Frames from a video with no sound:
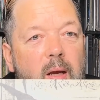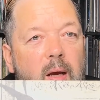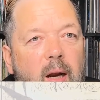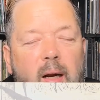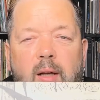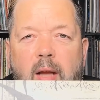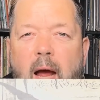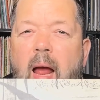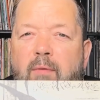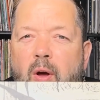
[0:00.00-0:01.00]
I
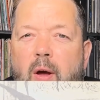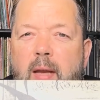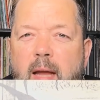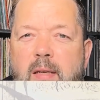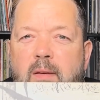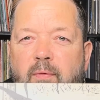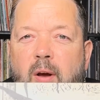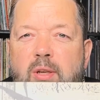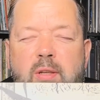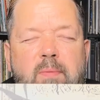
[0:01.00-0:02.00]
have heard edited
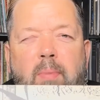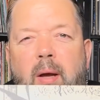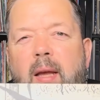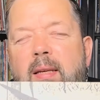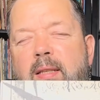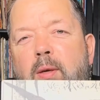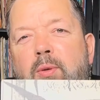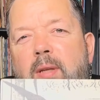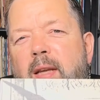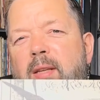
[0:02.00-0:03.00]
versions, but
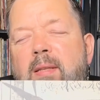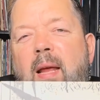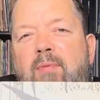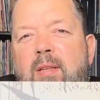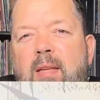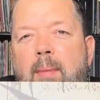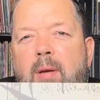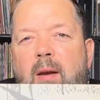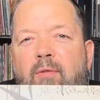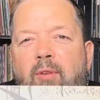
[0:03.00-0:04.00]
it doesn't have the same
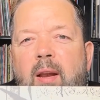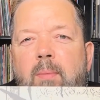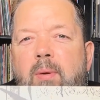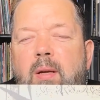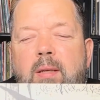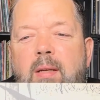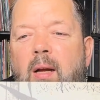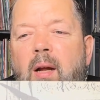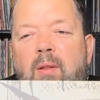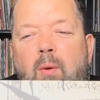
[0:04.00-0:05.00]
kind of feeling, because
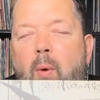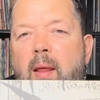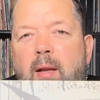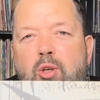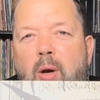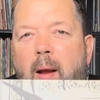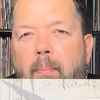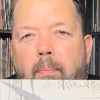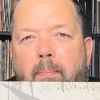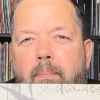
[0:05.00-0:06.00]
the way that track
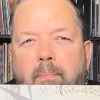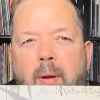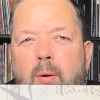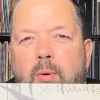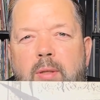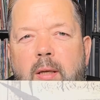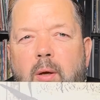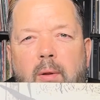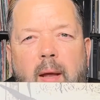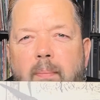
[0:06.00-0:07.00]
builds, and you
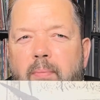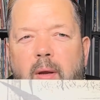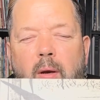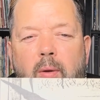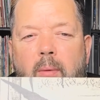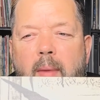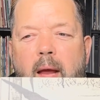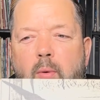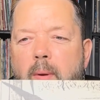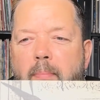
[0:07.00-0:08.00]
got that, them
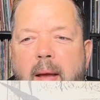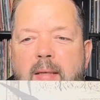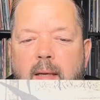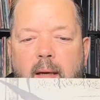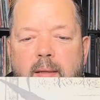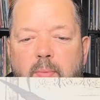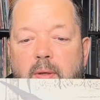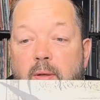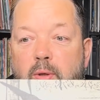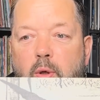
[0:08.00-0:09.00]
echoey bass lines, we
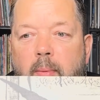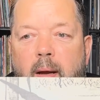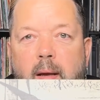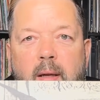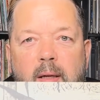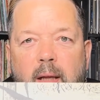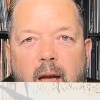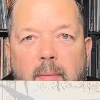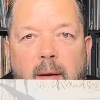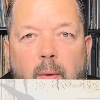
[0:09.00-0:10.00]
can talk about
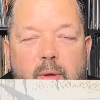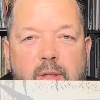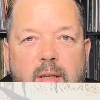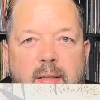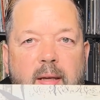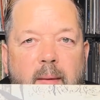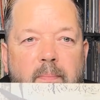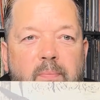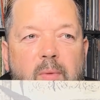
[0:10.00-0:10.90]
in a minute, which is the